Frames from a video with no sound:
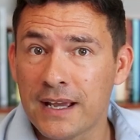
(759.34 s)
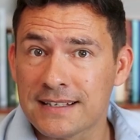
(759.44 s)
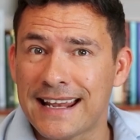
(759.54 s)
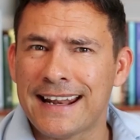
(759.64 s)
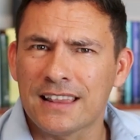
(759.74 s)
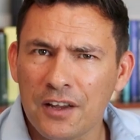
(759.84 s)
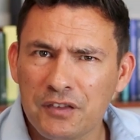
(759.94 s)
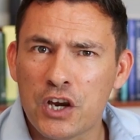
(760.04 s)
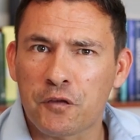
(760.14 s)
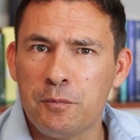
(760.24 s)
picks, and I'd love
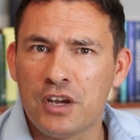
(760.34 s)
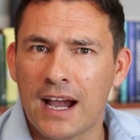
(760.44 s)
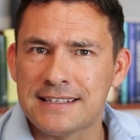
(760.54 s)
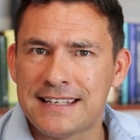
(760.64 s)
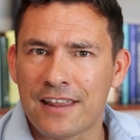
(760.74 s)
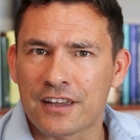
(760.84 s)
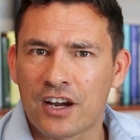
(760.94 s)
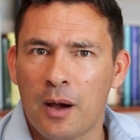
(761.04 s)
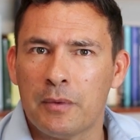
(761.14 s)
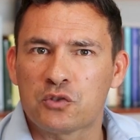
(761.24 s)
to hear from you guys down in the
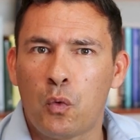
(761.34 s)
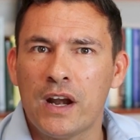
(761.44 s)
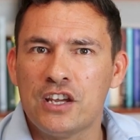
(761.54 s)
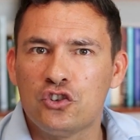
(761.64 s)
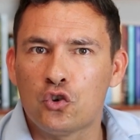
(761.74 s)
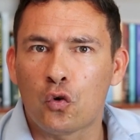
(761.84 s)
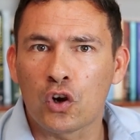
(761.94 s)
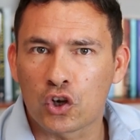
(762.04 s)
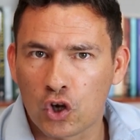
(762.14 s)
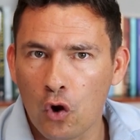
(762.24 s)
comments. What is
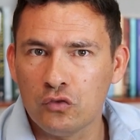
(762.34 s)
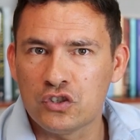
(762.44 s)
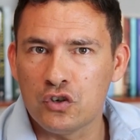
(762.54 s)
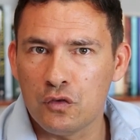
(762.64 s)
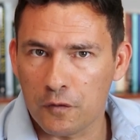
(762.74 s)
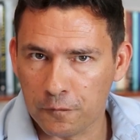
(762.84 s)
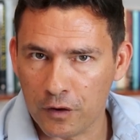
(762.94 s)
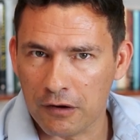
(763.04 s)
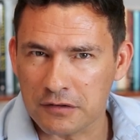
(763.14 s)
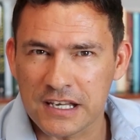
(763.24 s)
your go-to
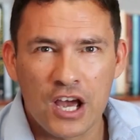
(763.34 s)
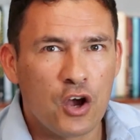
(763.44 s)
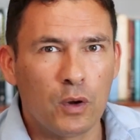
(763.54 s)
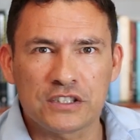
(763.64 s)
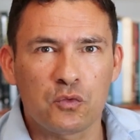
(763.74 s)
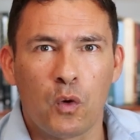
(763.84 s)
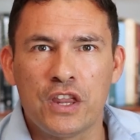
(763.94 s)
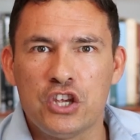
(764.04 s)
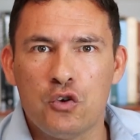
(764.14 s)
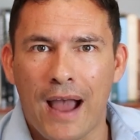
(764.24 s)
fragrance? What's the
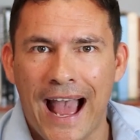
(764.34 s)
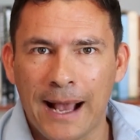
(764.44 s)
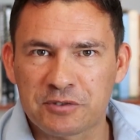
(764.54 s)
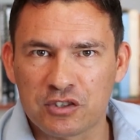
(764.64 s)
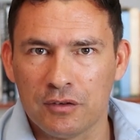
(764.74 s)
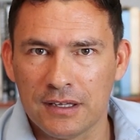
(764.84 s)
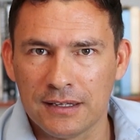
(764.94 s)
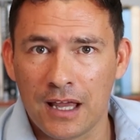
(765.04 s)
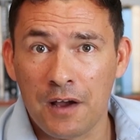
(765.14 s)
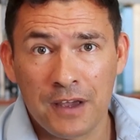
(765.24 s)
one that you absolutely
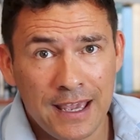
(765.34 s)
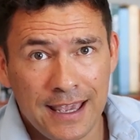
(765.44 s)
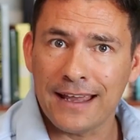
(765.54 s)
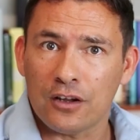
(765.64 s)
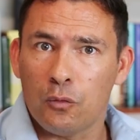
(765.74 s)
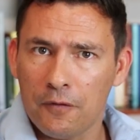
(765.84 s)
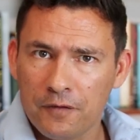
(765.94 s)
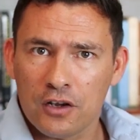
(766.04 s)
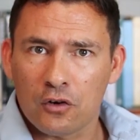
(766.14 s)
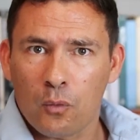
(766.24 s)
love? And what
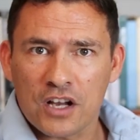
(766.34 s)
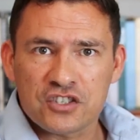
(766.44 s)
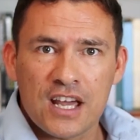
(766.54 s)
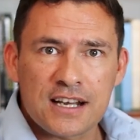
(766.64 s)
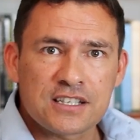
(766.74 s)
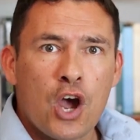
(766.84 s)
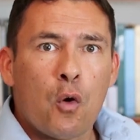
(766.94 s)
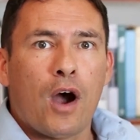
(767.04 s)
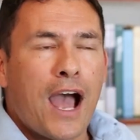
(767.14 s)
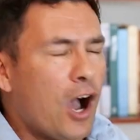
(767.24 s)
video watch next?
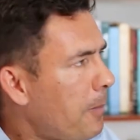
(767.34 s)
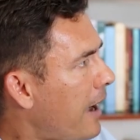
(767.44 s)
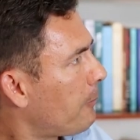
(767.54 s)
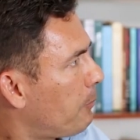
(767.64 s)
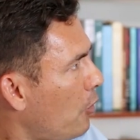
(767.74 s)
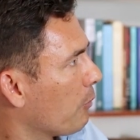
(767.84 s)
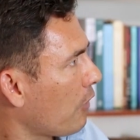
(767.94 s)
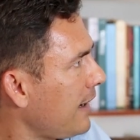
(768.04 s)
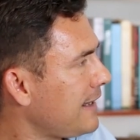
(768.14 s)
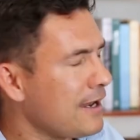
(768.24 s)
Well, how about boom,
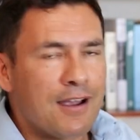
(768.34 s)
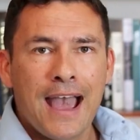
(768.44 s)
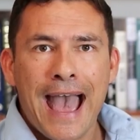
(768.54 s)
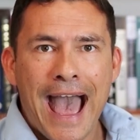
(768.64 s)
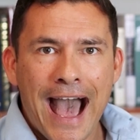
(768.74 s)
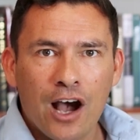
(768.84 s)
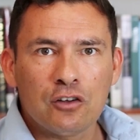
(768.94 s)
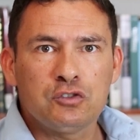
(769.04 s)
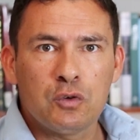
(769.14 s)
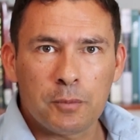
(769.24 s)
right here,
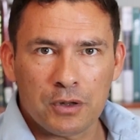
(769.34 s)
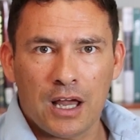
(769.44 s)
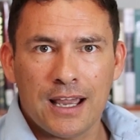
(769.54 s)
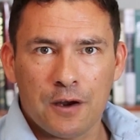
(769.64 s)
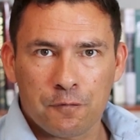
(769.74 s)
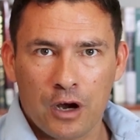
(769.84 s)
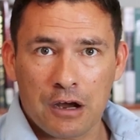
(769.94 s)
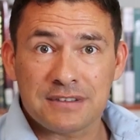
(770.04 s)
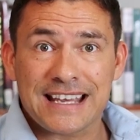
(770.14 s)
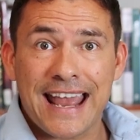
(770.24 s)
how to apply a
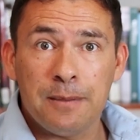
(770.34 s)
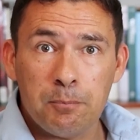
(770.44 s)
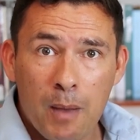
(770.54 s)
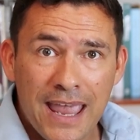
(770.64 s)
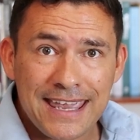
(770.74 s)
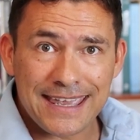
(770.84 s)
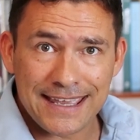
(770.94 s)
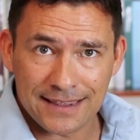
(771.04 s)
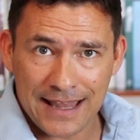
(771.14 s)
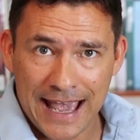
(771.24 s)
fragrance and make it